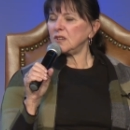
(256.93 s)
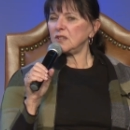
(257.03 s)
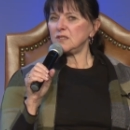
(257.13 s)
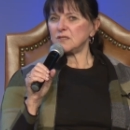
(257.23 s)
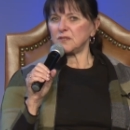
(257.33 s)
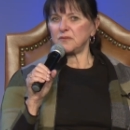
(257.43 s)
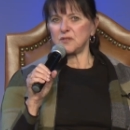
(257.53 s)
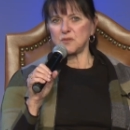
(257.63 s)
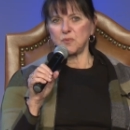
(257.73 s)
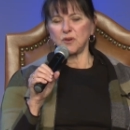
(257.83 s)
He's our
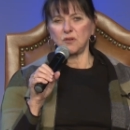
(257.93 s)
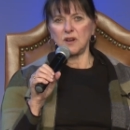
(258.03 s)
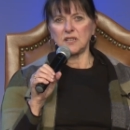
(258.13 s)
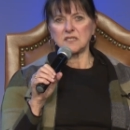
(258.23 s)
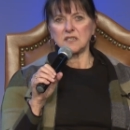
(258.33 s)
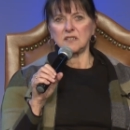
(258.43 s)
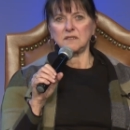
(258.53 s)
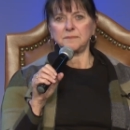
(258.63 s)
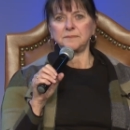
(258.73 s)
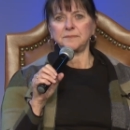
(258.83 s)
firstborn
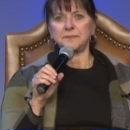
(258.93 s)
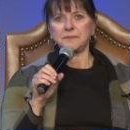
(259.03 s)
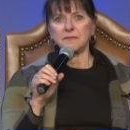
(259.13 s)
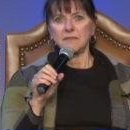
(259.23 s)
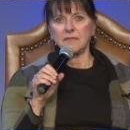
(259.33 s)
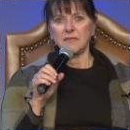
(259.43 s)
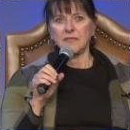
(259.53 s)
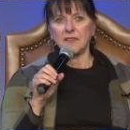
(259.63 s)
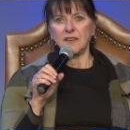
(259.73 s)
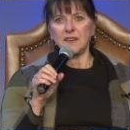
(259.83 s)
grandson,
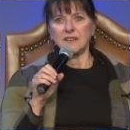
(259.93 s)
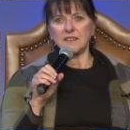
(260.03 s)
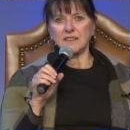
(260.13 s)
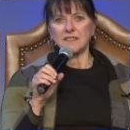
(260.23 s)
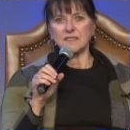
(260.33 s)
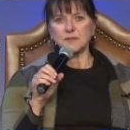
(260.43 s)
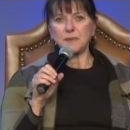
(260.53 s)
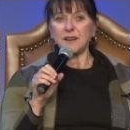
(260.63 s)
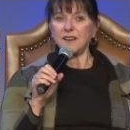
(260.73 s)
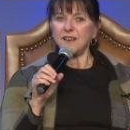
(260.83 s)
and
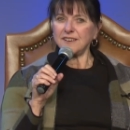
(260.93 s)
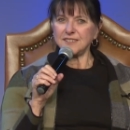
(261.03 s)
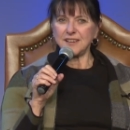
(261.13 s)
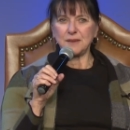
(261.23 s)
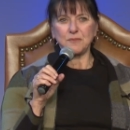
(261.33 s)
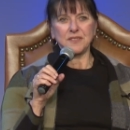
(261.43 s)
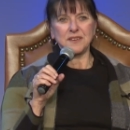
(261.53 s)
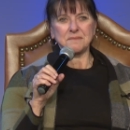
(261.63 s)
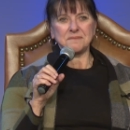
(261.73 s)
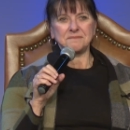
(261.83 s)
spent a lot of time with
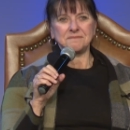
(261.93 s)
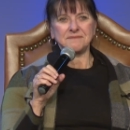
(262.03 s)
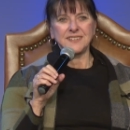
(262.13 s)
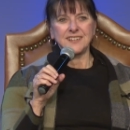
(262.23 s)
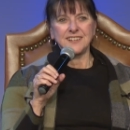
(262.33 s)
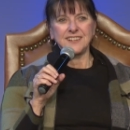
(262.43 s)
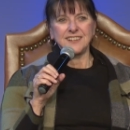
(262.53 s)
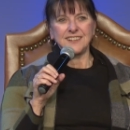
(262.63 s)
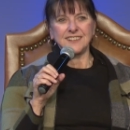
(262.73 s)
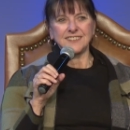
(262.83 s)
him.
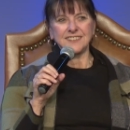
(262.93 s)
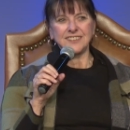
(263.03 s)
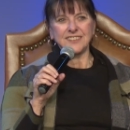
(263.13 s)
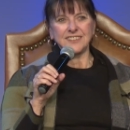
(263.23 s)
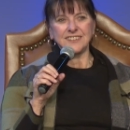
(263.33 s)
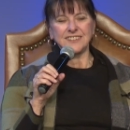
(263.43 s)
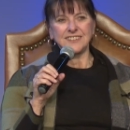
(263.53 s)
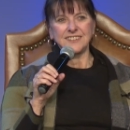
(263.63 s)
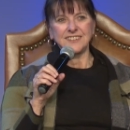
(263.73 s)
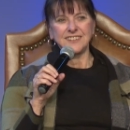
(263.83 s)
And
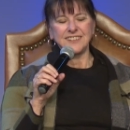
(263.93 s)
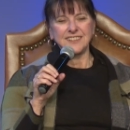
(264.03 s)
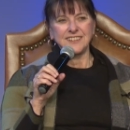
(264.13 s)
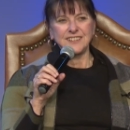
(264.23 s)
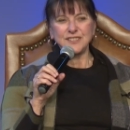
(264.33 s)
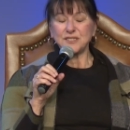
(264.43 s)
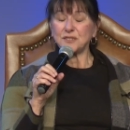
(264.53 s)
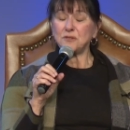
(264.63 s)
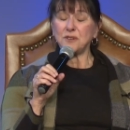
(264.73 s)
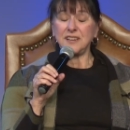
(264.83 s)
he's a
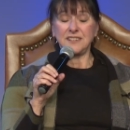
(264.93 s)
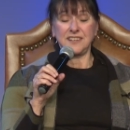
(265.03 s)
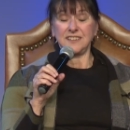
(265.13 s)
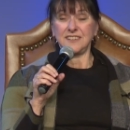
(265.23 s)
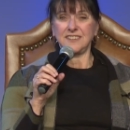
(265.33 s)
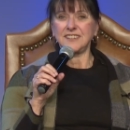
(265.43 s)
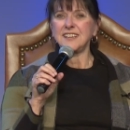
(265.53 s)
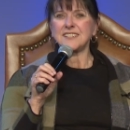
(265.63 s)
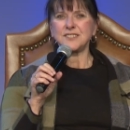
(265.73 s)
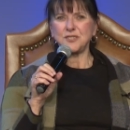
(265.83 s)
great kid.
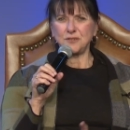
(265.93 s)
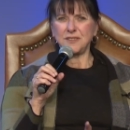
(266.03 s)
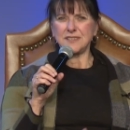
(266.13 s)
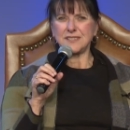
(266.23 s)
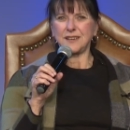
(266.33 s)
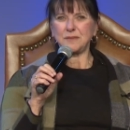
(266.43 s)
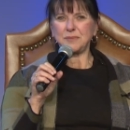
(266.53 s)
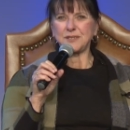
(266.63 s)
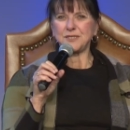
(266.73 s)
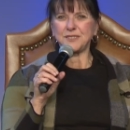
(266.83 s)
Show that second picture.